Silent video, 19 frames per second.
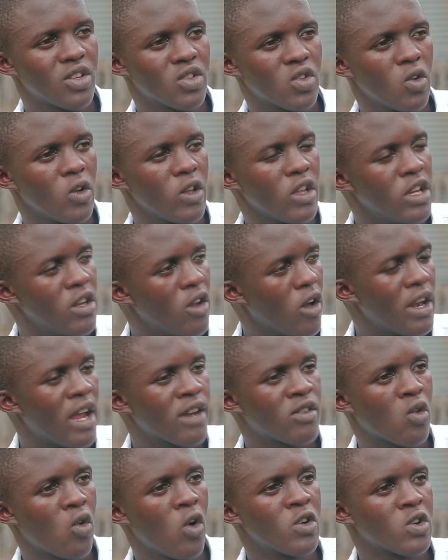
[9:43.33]
So in
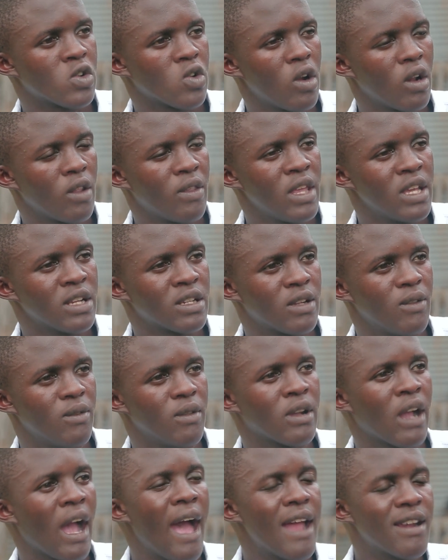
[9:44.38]
order to control this,
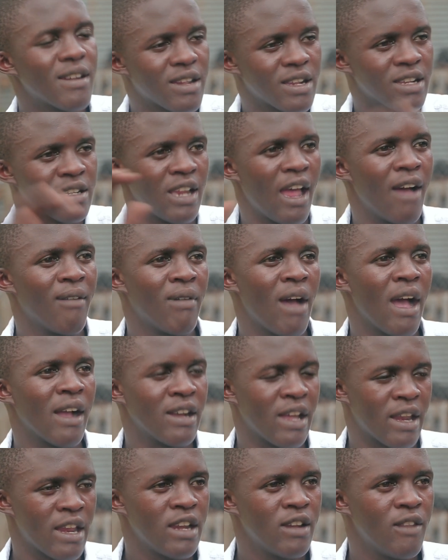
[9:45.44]
the countries have
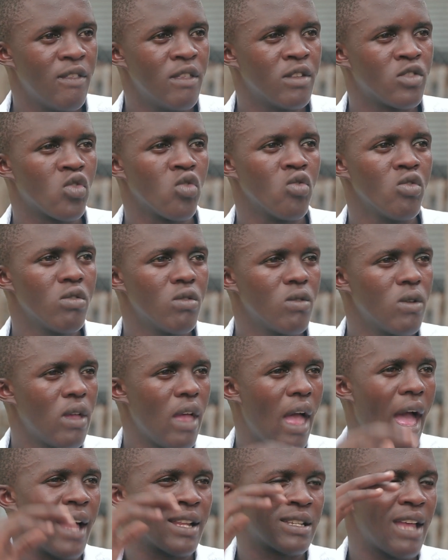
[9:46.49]
agreed to
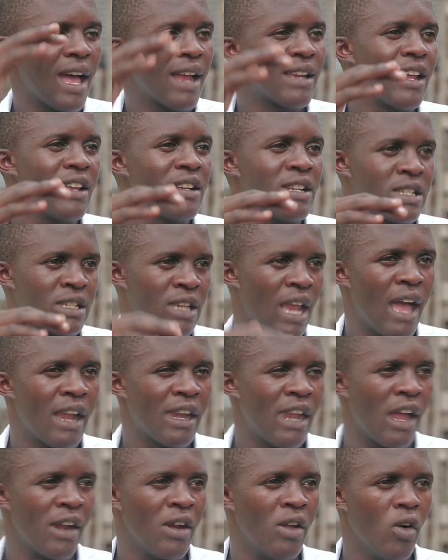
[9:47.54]
a certain
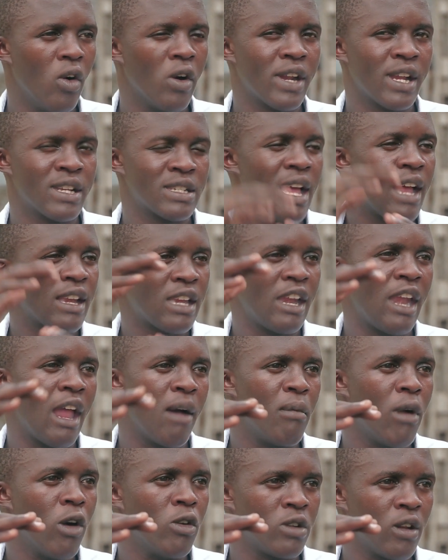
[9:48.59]
standard or a certain
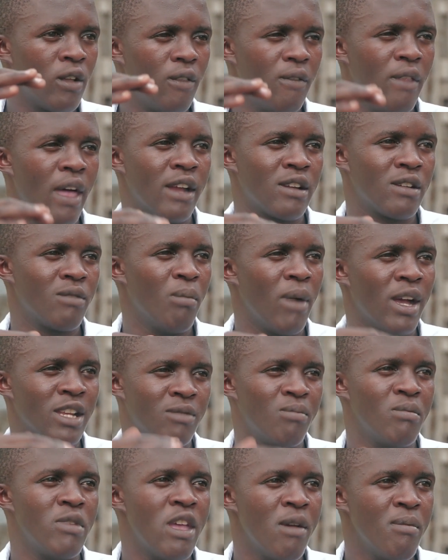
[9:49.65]
amount that
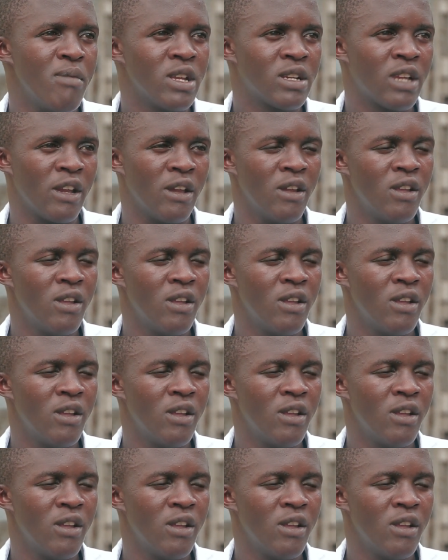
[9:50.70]
must be emitted.